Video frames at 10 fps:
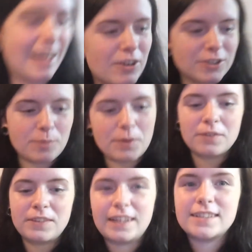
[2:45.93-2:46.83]
It was her
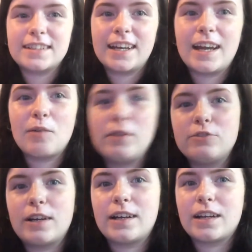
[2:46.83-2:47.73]
birthday yesterday, and
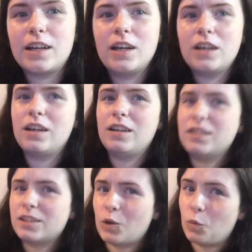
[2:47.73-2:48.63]
we drank
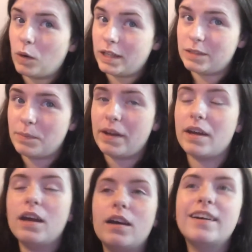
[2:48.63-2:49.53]
quite a
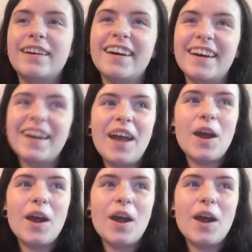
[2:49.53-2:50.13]
bit.